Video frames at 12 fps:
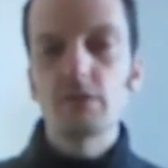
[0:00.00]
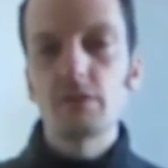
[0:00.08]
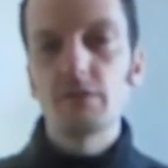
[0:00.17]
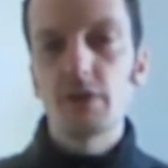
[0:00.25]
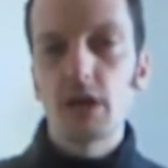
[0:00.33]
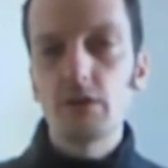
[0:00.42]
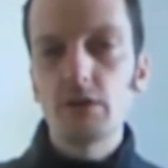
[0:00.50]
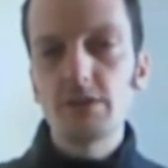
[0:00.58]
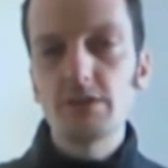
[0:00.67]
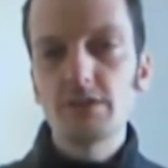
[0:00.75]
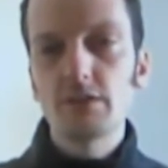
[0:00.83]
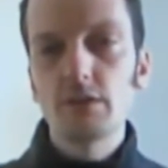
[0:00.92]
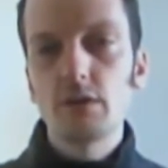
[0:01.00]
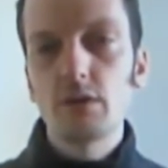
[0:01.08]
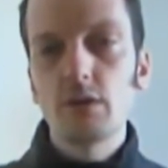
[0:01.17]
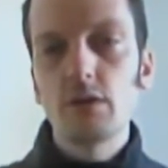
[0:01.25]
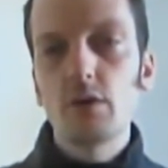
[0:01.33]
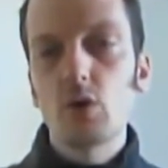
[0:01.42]
virus
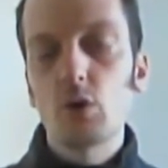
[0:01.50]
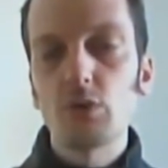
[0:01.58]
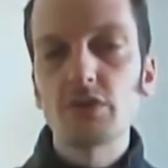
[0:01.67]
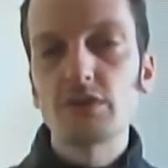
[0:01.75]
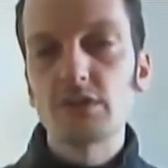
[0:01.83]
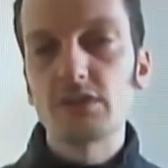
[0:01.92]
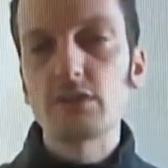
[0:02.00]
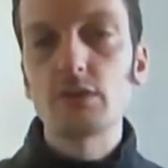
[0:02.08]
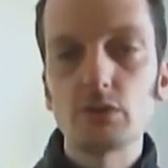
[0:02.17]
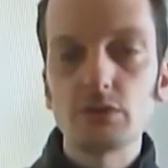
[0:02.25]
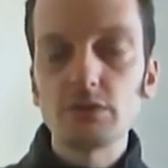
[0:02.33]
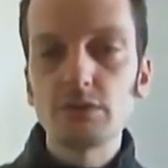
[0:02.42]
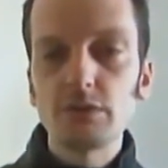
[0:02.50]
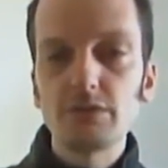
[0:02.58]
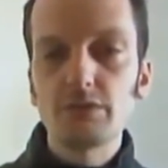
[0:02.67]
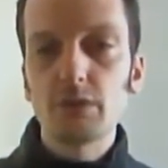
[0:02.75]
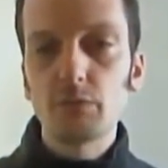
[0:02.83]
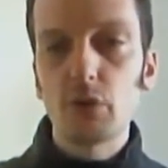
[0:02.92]
almost exclusively
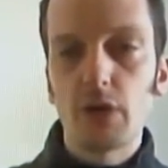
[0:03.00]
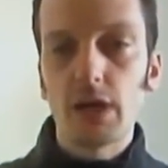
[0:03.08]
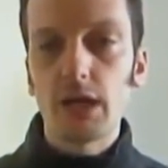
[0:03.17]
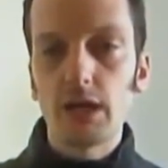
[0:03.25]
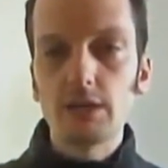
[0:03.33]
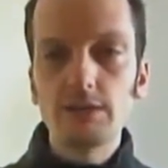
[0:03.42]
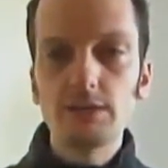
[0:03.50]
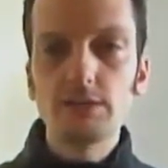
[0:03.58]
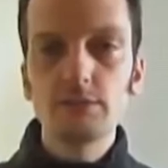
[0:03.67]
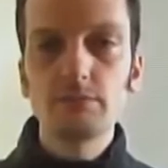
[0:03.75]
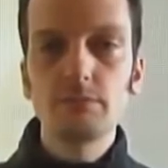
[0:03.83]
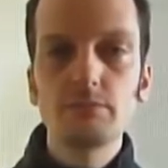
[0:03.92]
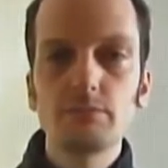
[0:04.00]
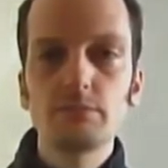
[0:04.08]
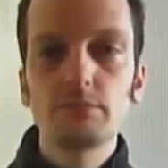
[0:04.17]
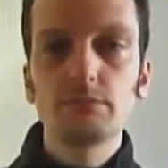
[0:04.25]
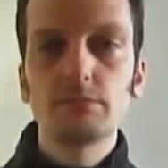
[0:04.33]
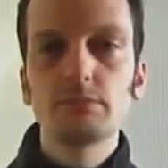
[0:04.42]
from your hands
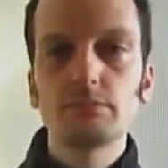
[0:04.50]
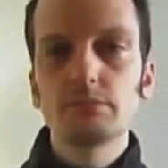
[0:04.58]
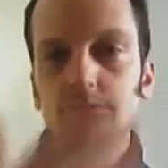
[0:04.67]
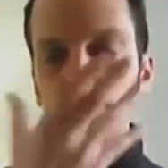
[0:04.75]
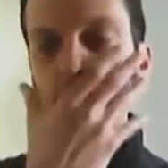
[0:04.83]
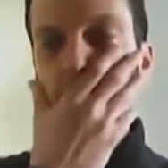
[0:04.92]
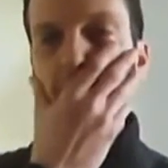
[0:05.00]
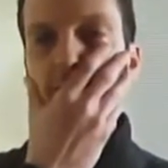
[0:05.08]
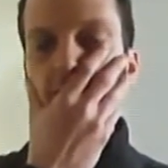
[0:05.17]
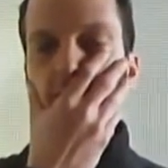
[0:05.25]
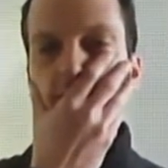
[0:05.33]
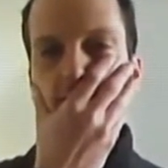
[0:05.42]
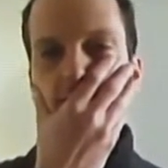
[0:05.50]
to your face.